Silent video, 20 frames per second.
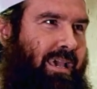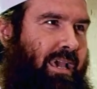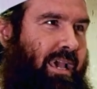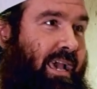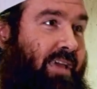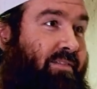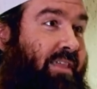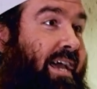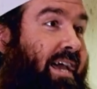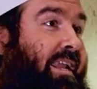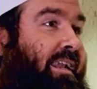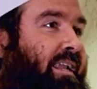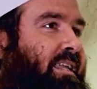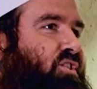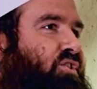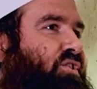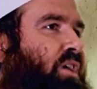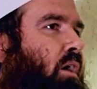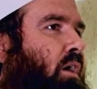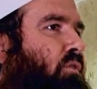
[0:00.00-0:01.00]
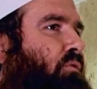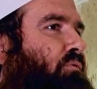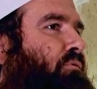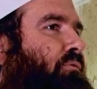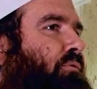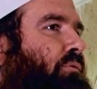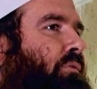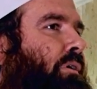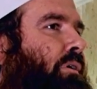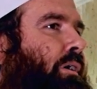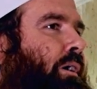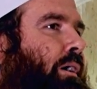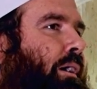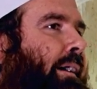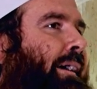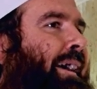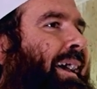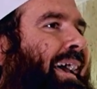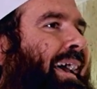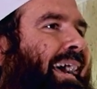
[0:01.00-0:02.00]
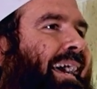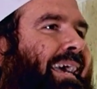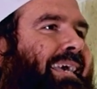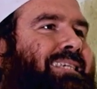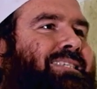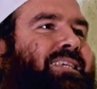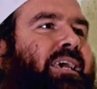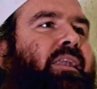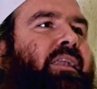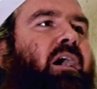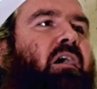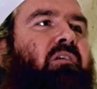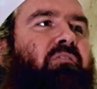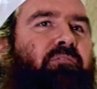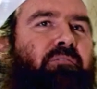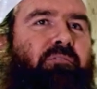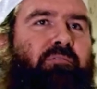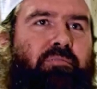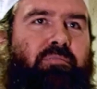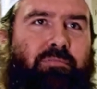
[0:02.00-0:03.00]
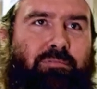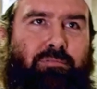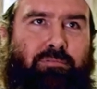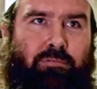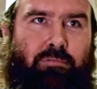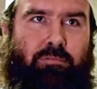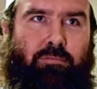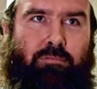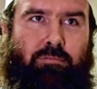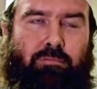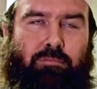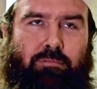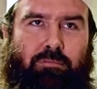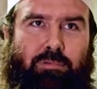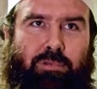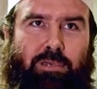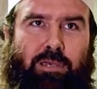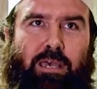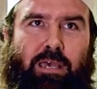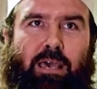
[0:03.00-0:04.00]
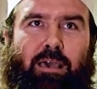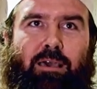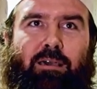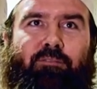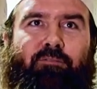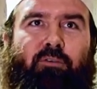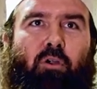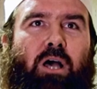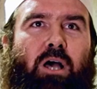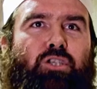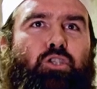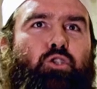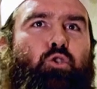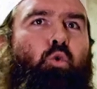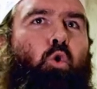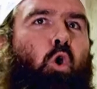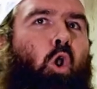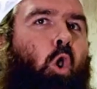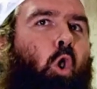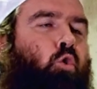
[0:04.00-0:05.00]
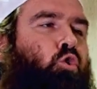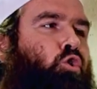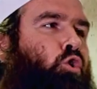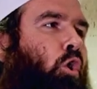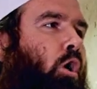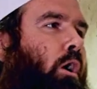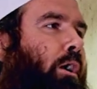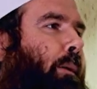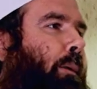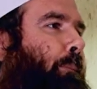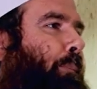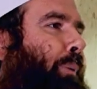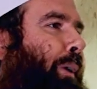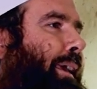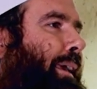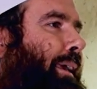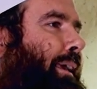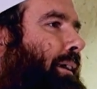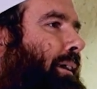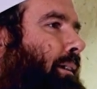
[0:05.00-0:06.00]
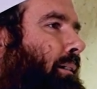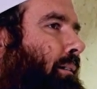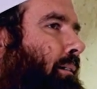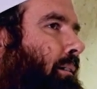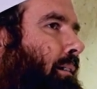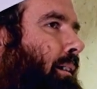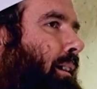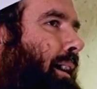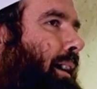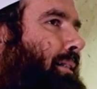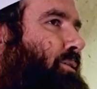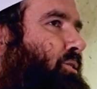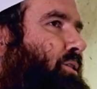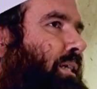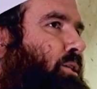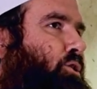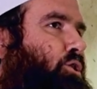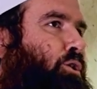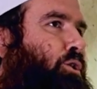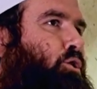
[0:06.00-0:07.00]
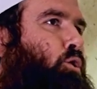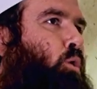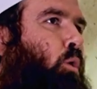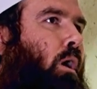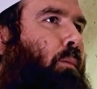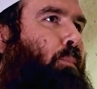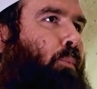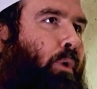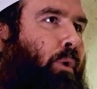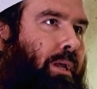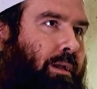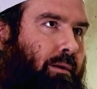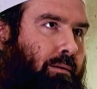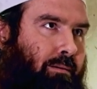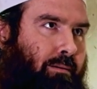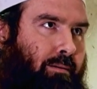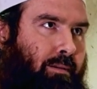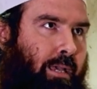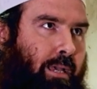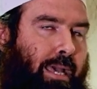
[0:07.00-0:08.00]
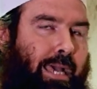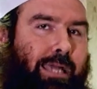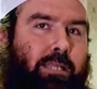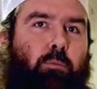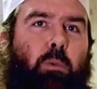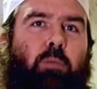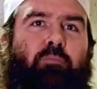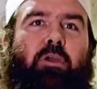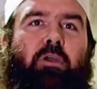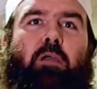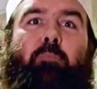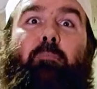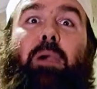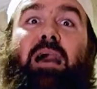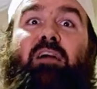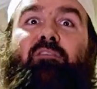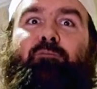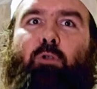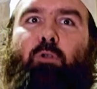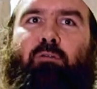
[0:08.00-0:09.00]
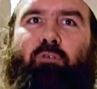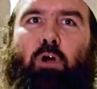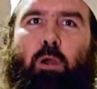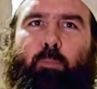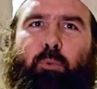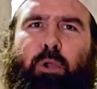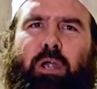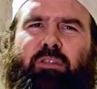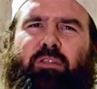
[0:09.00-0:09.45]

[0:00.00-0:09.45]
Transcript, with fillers: And that in itself is enough for us to close guard and pay attention to our prayer and to be very mindful of our prayer.